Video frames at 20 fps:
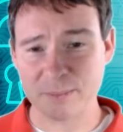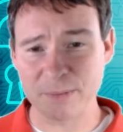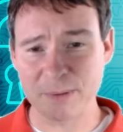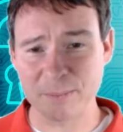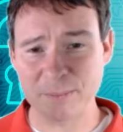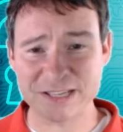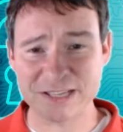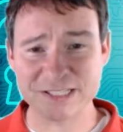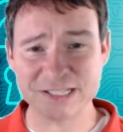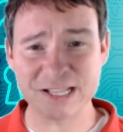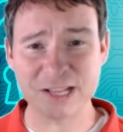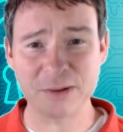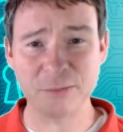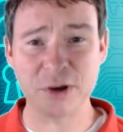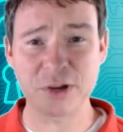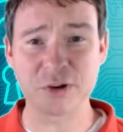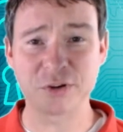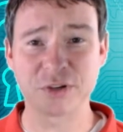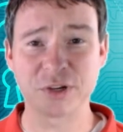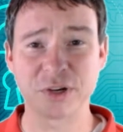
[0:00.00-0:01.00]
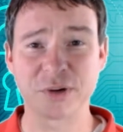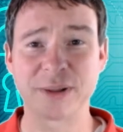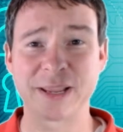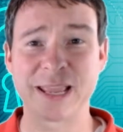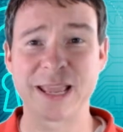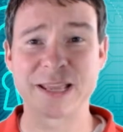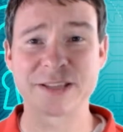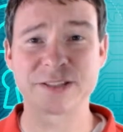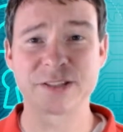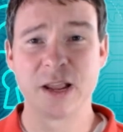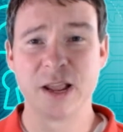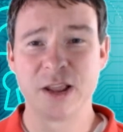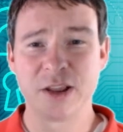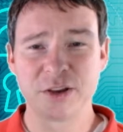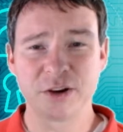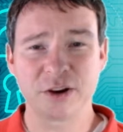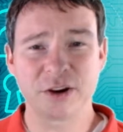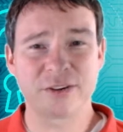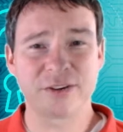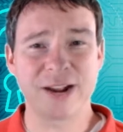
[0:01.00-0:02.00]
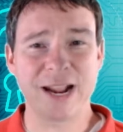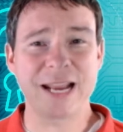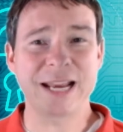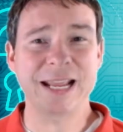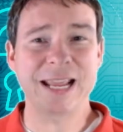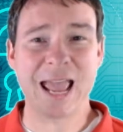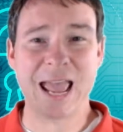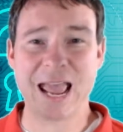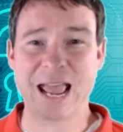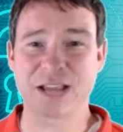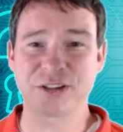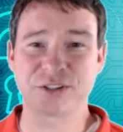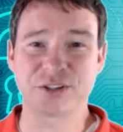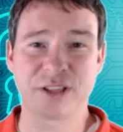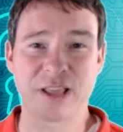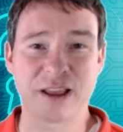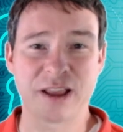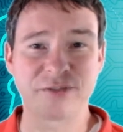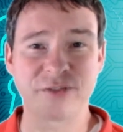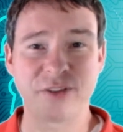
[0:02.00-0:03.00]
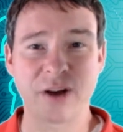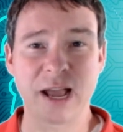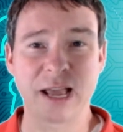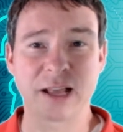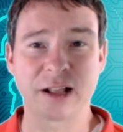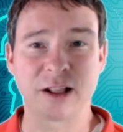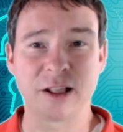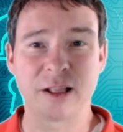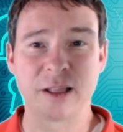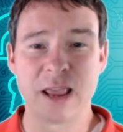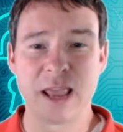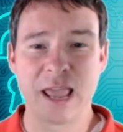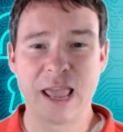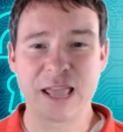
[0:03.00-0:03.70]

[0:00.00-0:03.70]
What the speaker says: But basically what you're doing is you're creating a hash of that file.